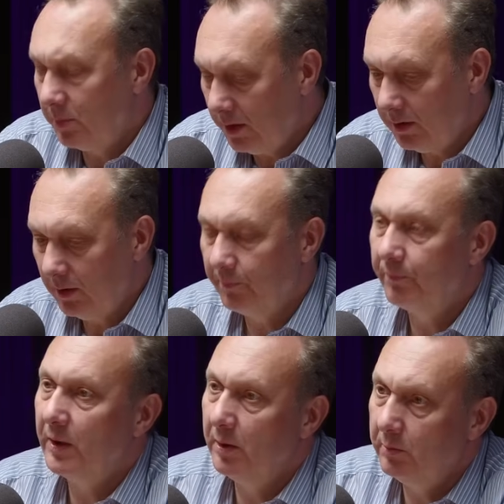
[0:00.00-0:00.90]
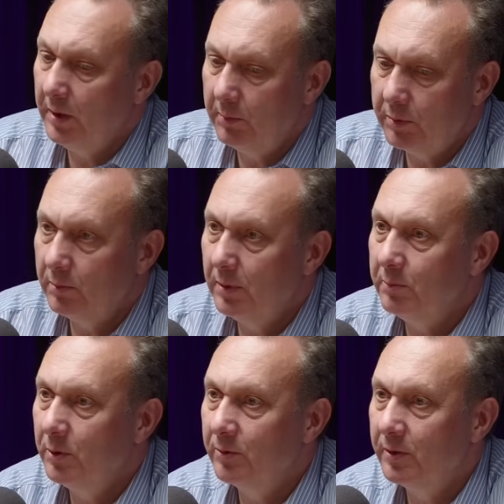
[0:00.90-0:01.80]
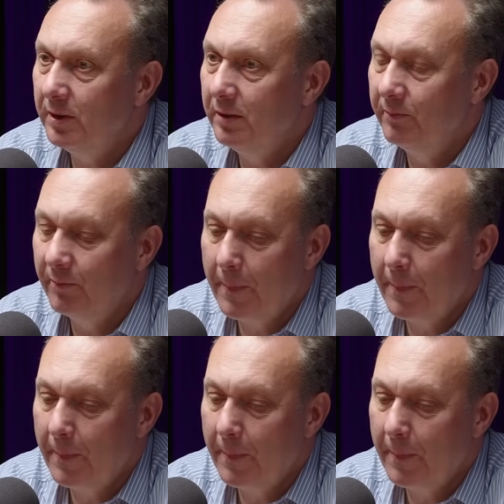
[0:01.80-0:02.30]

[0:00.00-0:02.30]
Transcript: been the main problem of the